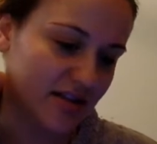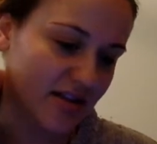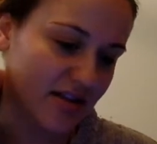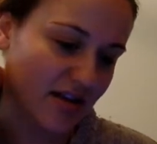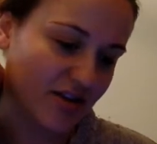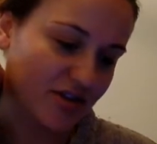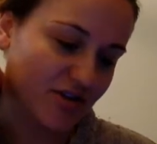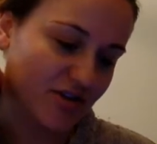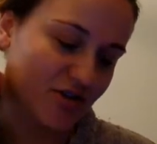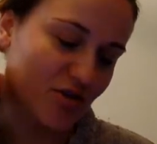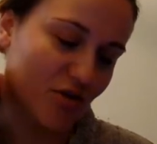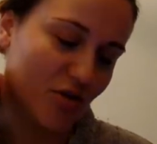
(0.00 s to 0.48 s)

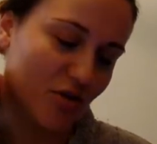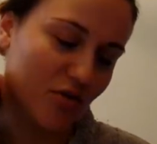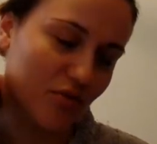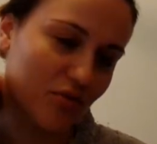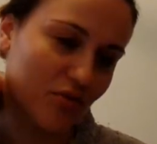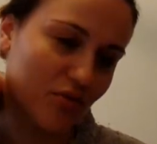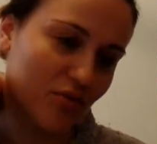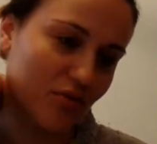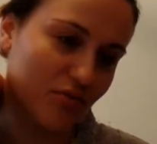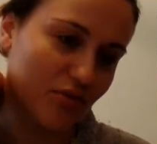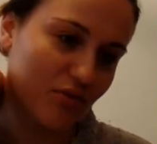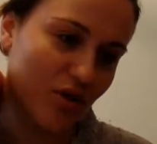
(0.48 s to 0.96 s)
there's
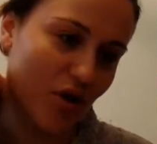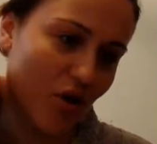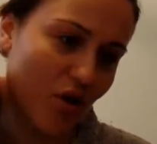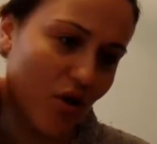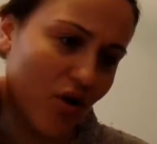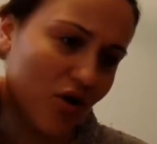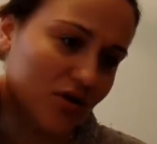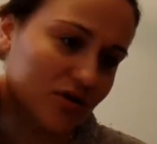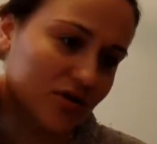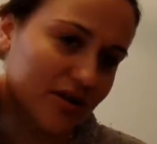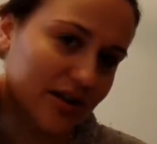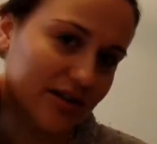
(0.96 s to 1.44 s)
no
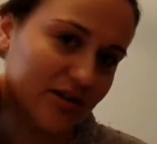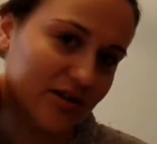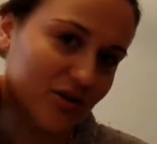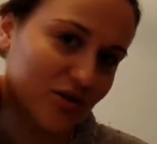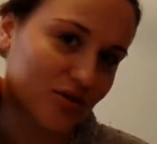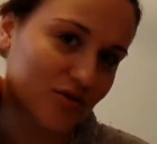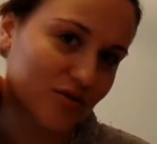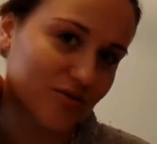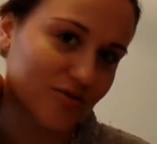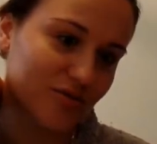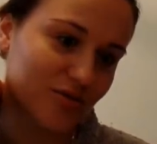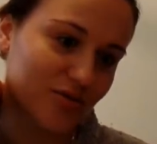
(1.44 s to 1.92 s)
law that
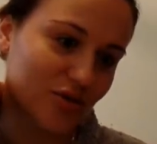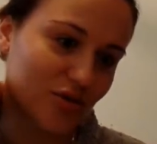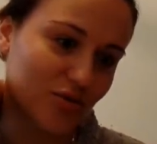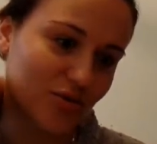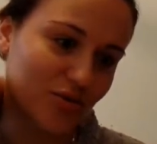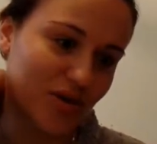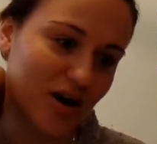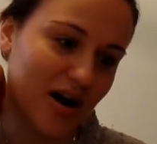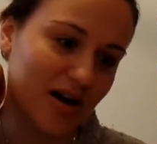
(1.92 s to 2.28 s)
you